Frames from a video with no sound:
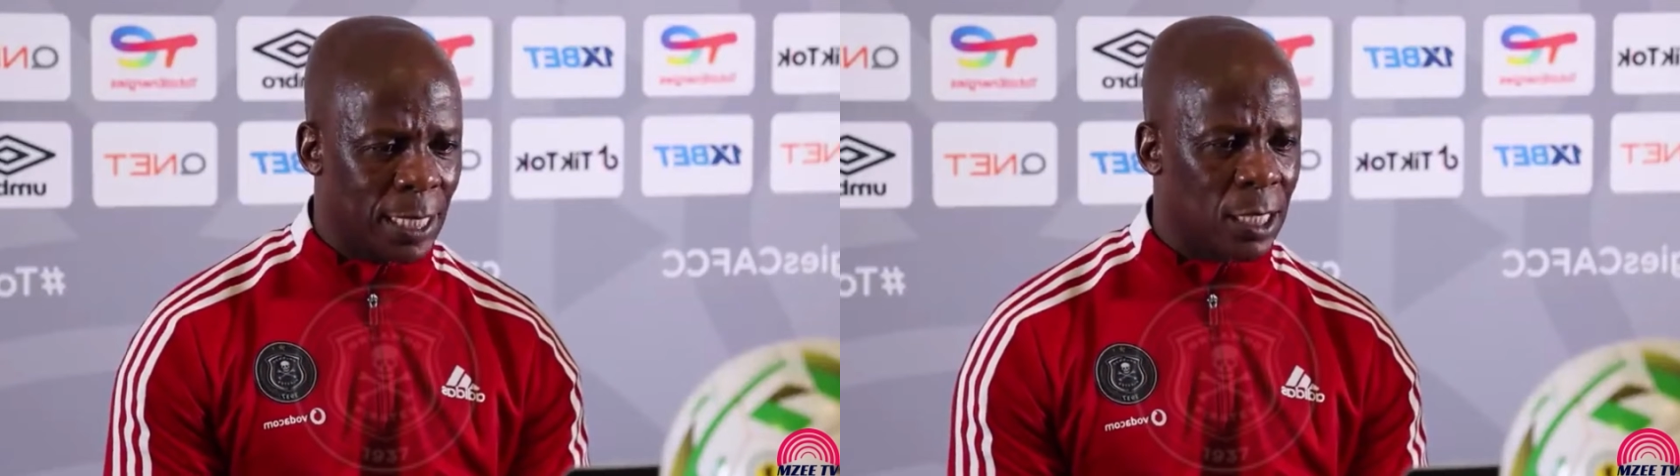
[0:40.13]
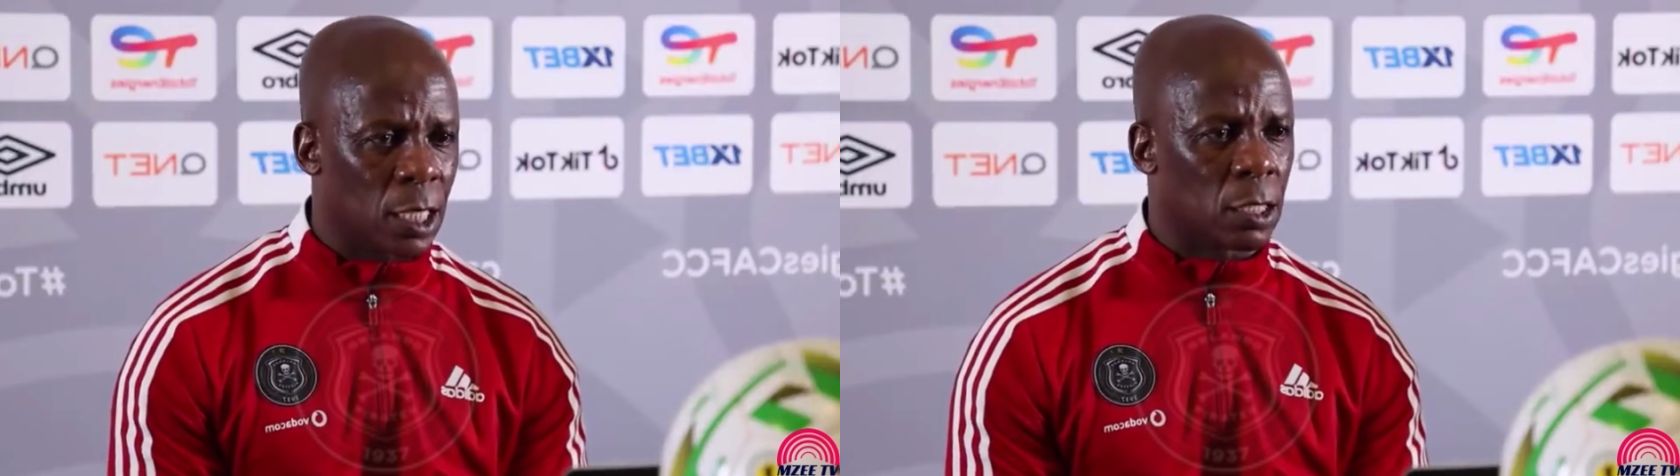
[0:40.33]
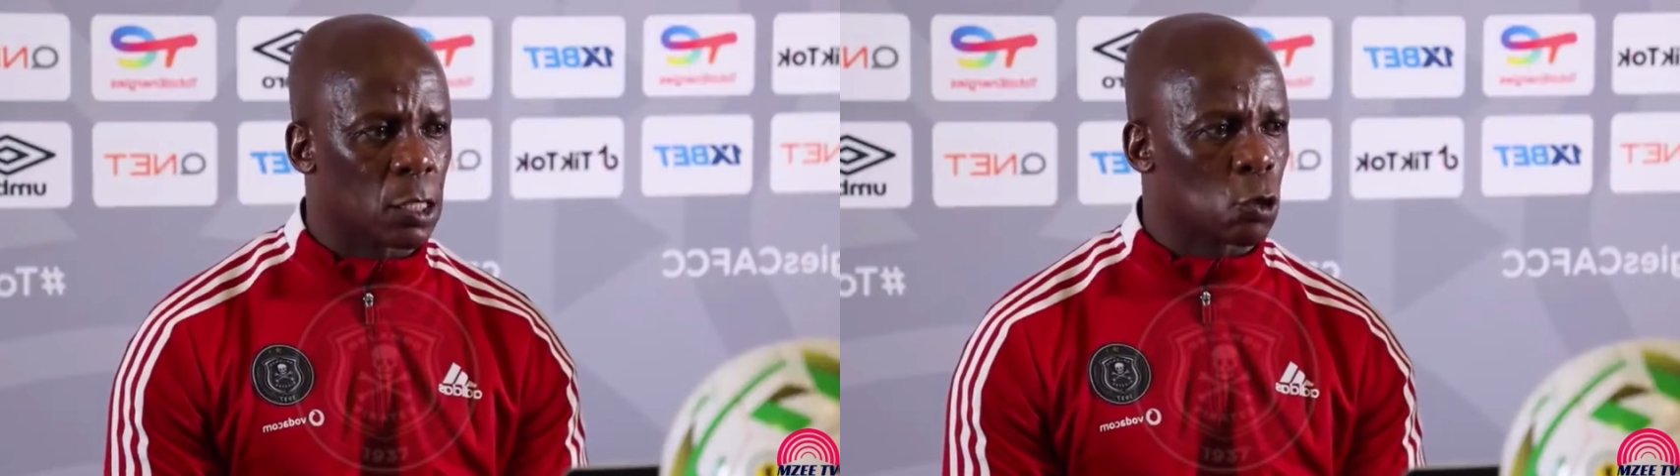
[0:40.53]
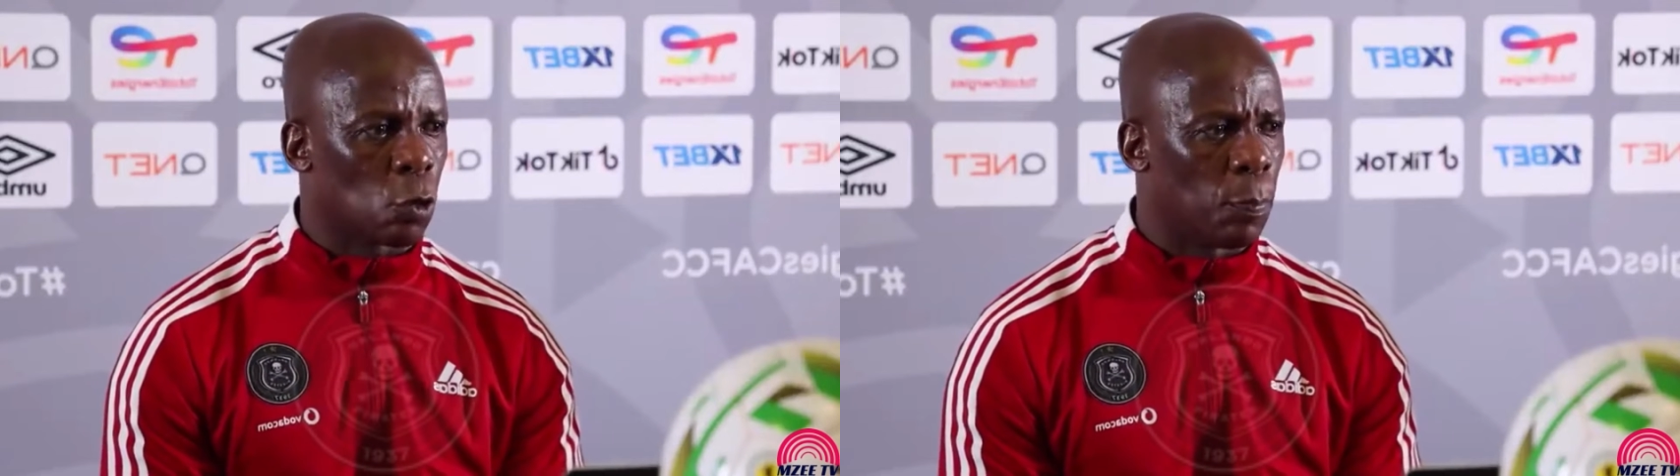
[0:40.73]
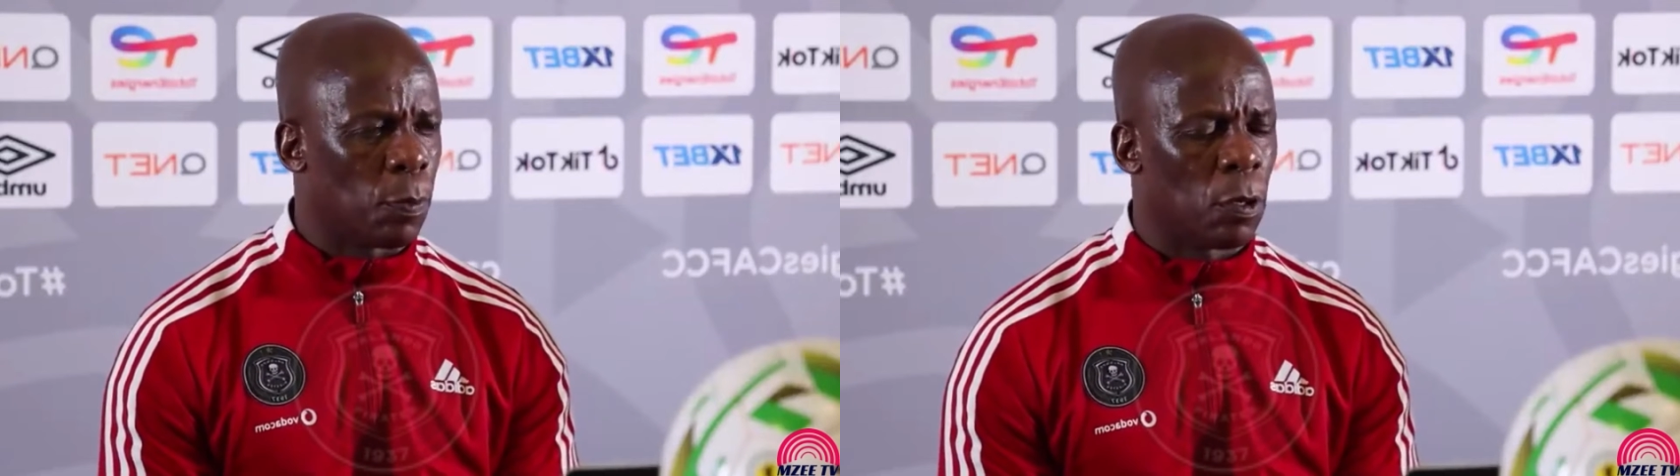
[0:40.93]
I think this
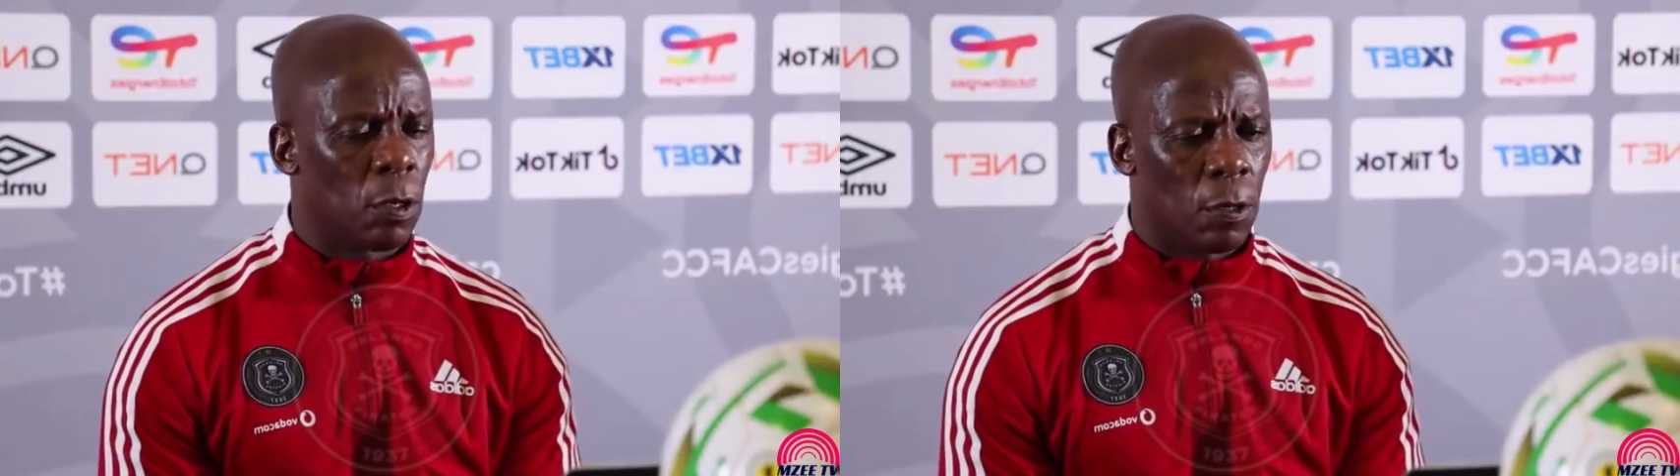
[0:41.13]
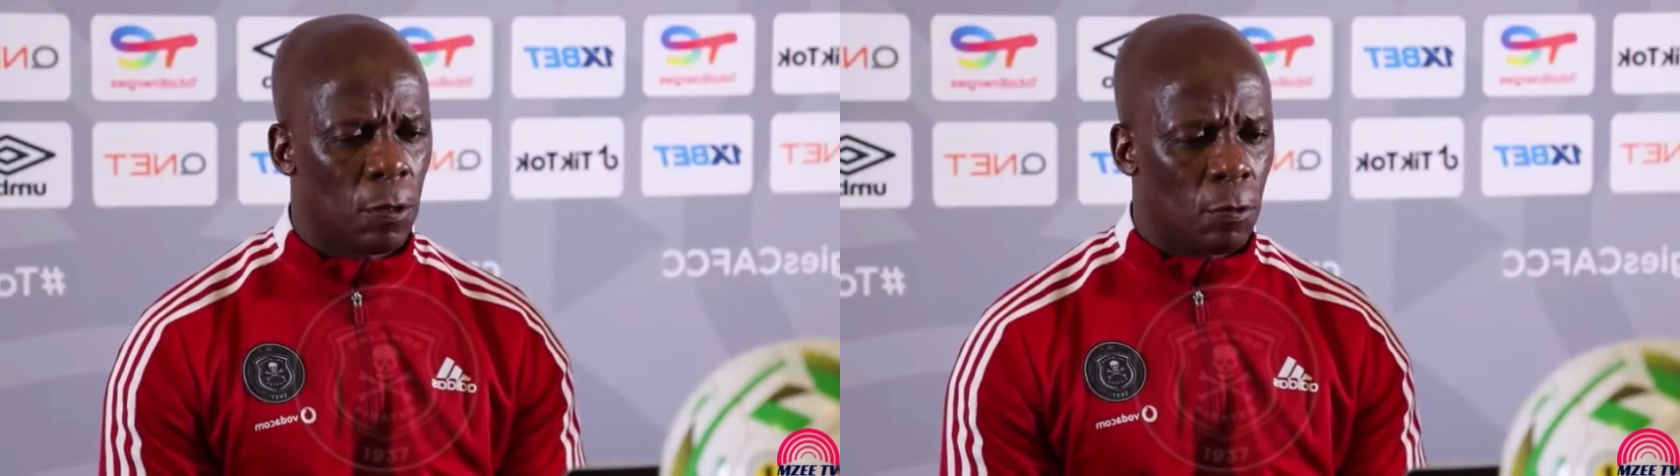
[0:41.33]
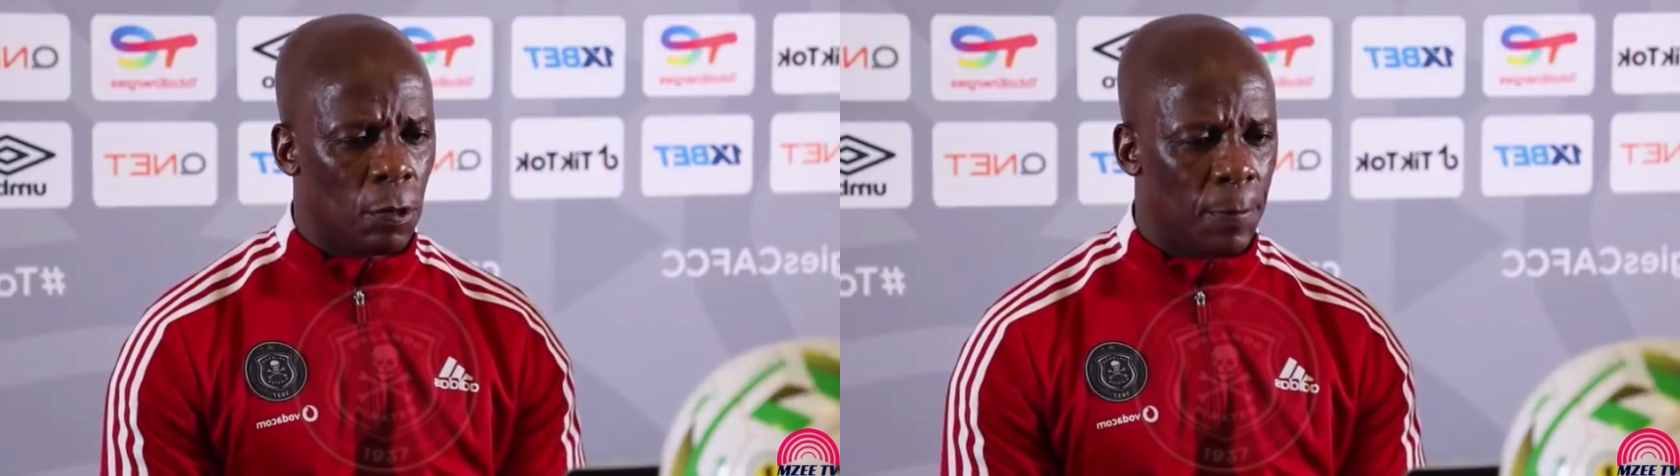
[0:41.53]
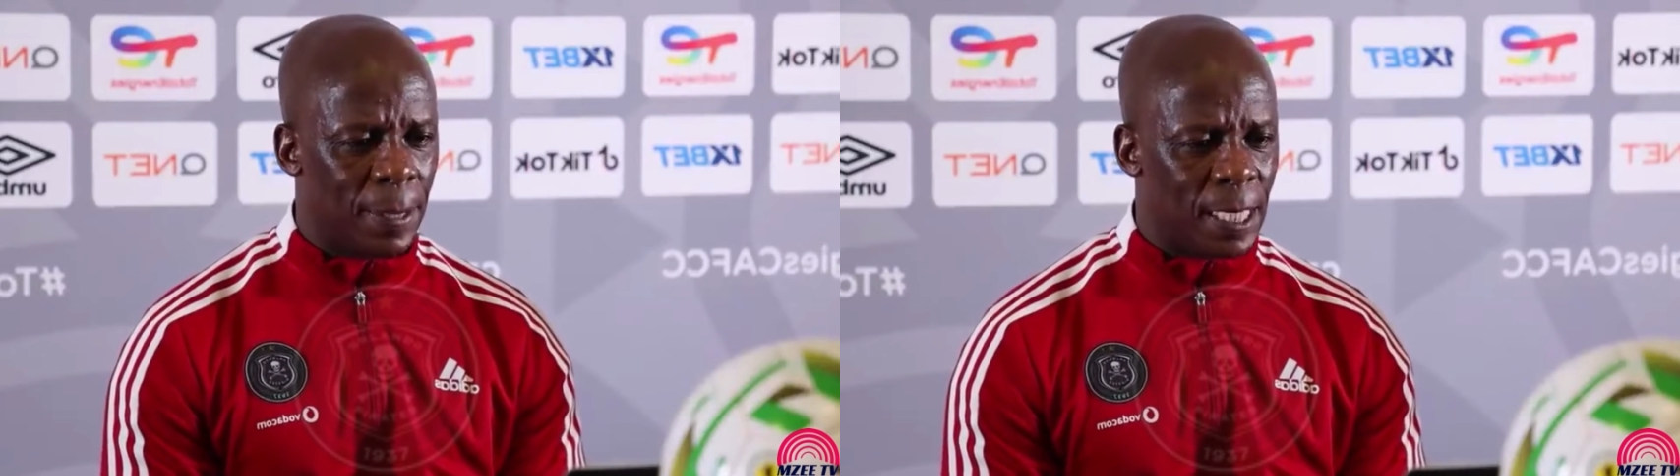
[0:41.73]
group will be